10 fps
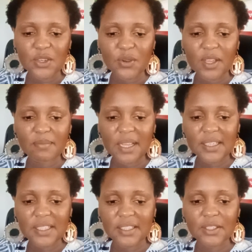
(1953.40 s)
you know, a
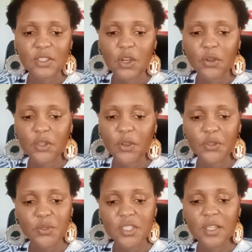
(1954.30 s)
mother, you know, no,
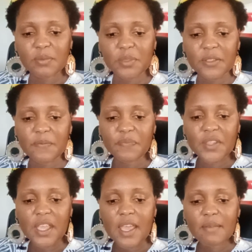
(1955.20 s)
you tell me,
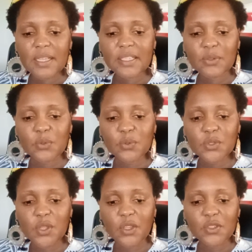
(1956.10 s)
a mother
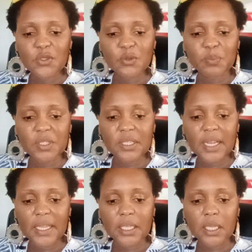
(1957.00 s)
who's going to be
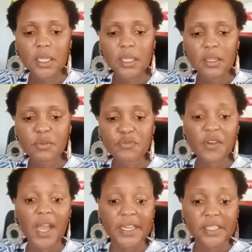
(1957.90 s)
like,
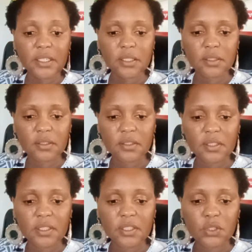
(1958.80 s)
fine
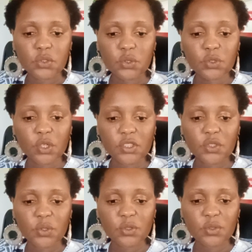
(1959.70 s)
to
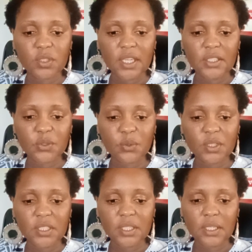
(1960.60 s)
not talk to their
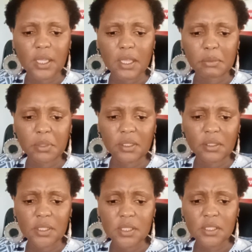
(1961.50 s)
daughter. I
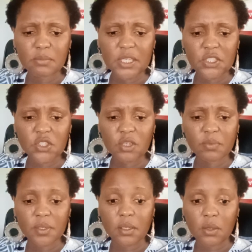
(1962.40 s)
mean, is it my
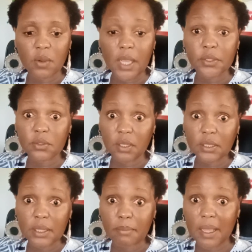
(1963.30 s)
job? No, are you
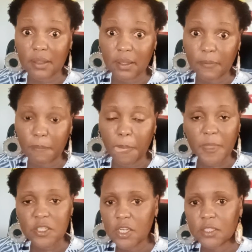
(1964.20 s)
not the mother?
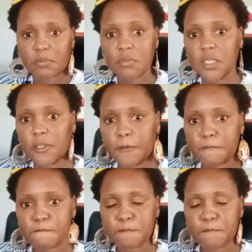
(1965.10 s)
It's not me.